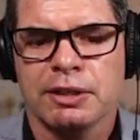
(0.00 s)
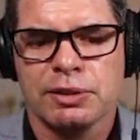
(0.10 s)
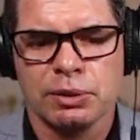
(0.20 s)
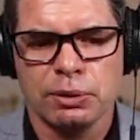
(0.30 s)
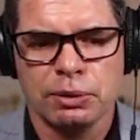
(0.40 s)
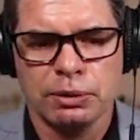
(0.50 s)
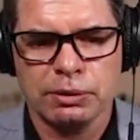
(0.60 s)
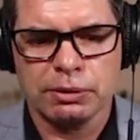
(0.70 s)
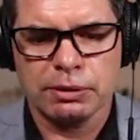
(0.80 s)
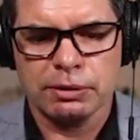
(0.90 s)
to
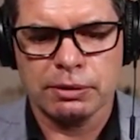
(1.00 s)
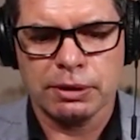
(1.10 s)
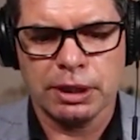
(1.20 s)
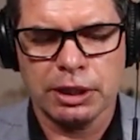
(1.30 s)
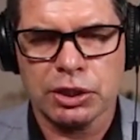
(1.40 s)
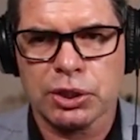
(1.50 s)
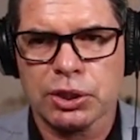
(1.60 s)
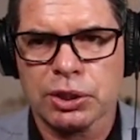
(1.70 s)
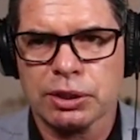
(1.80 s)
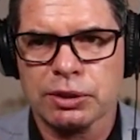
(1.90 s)

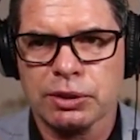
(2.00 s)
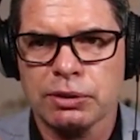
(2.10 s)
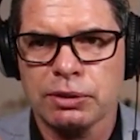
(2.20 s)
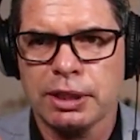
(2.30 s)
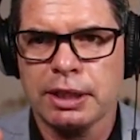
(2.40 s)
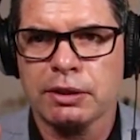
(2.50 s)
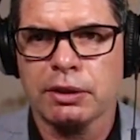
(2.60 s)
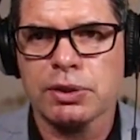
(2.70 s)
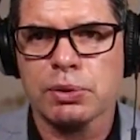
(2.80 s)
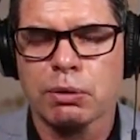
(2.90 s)
in
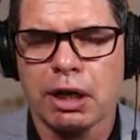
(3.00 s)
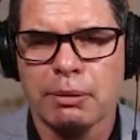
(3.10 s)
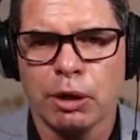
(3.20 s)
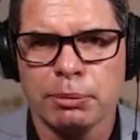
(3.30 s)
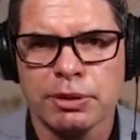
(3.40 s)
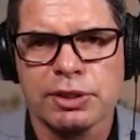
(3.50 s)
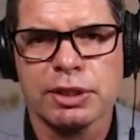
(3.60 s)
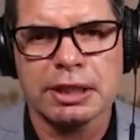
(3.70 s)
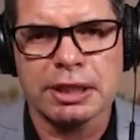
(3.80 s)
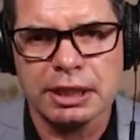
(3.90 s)
those right moments to
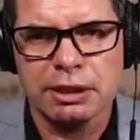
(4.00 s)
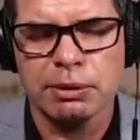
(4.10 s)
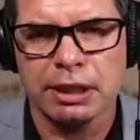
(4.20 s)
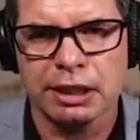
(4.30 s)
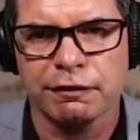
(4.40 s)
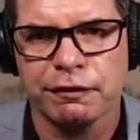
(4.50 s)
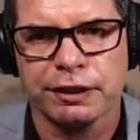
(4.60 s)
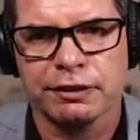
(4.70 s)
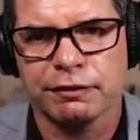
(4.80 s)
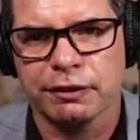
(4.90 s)
lead really
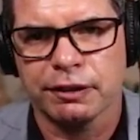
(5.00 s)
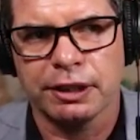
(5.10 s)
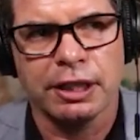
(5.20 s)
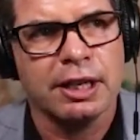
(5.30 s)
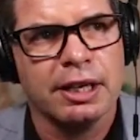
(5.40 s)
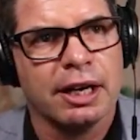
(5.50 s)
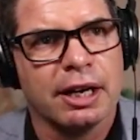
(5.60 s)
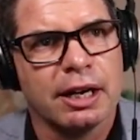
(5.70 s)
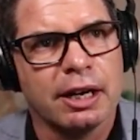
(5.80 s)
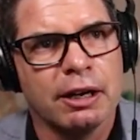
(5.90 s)
effectively?
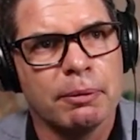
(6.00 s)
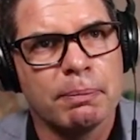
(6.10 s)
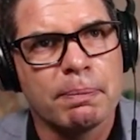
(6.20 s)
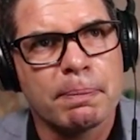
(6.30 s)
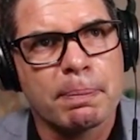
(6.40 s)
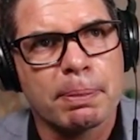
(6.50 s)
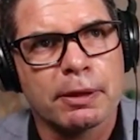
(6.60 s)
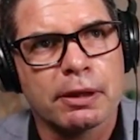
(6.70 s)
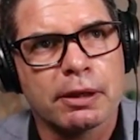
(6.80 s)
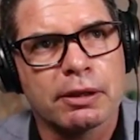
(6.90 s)

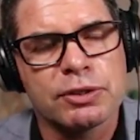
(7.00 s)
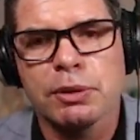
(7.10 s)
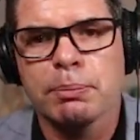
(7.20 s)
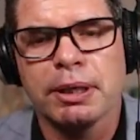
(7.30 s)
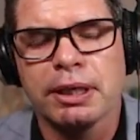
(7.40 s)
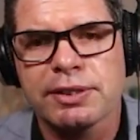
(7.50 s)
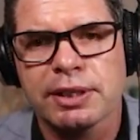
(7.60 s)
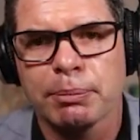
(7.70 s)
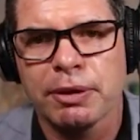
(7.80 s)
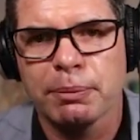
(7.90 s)
Because to me,
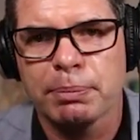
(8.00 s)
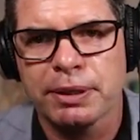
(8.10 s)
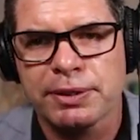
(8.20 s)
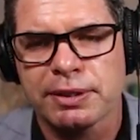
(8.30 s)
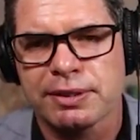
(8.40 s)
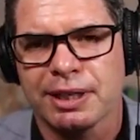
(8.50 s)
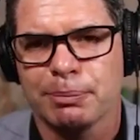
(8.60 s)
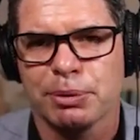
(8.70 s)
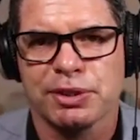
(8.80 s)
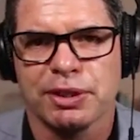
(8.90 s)
some of the best
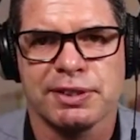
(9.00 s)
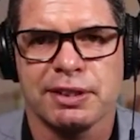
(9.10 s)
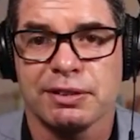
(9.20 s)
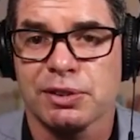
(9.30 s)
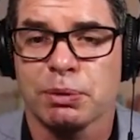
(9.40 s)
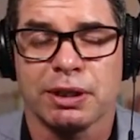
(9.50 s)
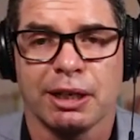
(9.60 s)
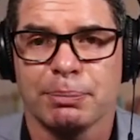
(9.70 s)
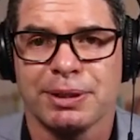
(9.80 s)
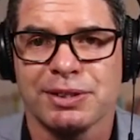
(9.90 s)
examples I've seen is when
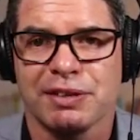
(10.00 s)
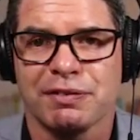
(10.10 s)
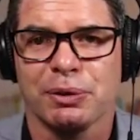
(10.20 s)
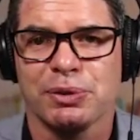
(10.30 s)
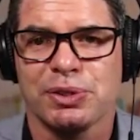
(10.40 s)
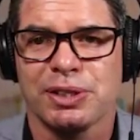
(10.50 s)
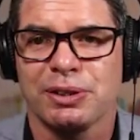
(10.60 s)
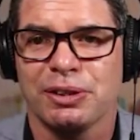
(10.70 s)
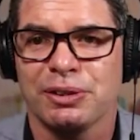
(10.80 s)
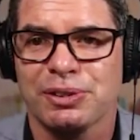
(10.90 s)
companies have
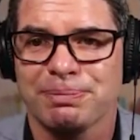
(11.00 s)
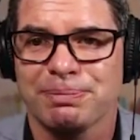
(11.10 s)
co-CEOs.